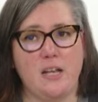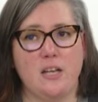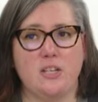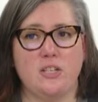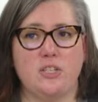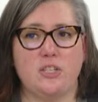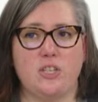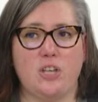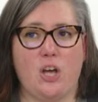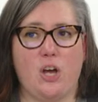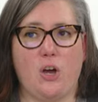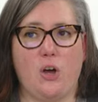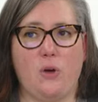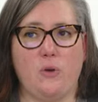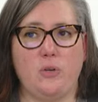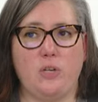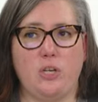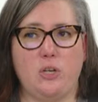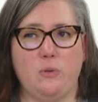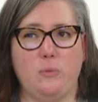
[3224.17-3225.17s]

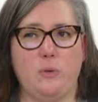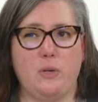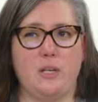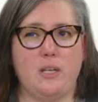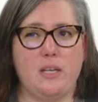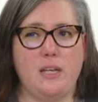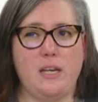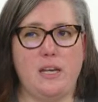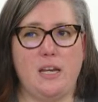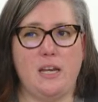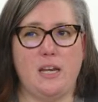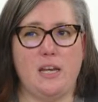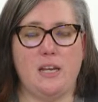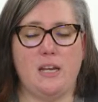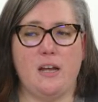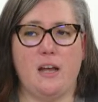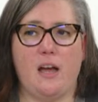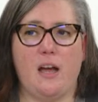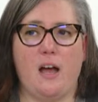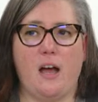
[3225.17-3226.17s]
So you would
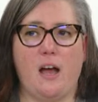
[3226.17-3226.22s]
need